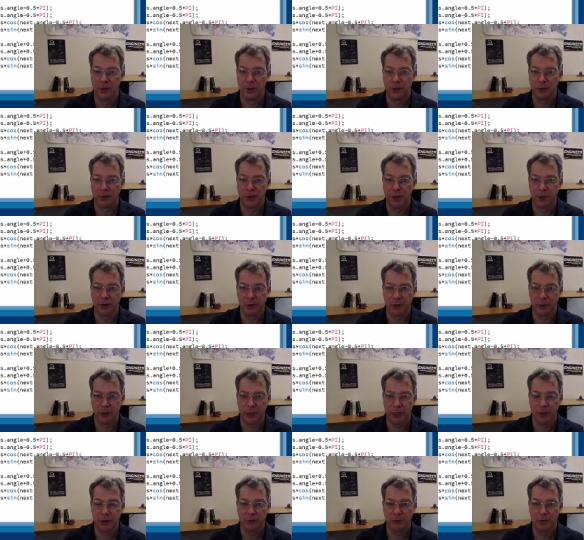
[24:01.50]
So there we
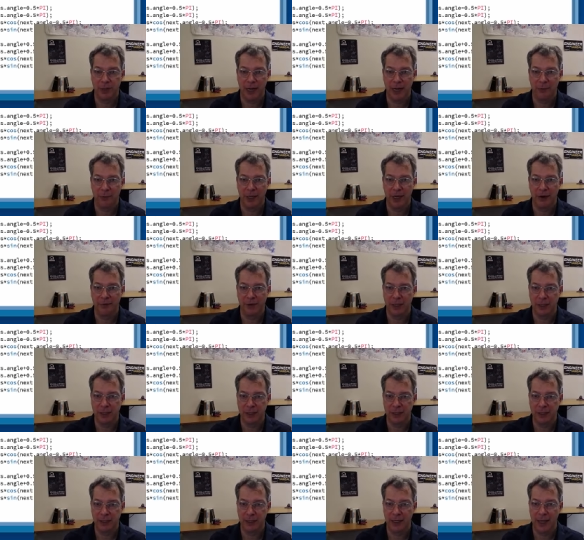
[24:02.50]
go. Now we have a
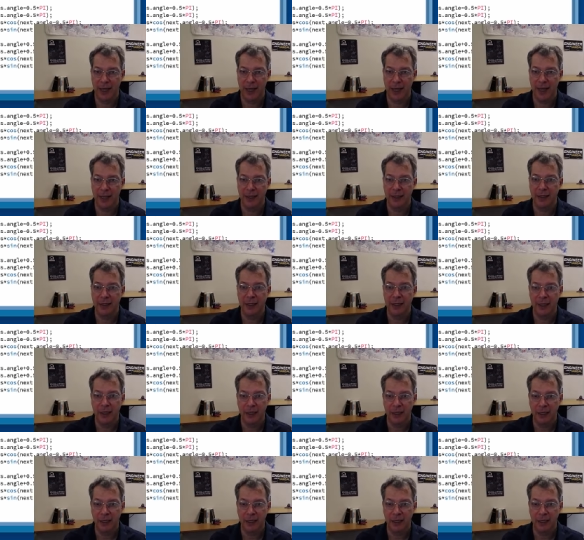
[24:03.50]
nice little head.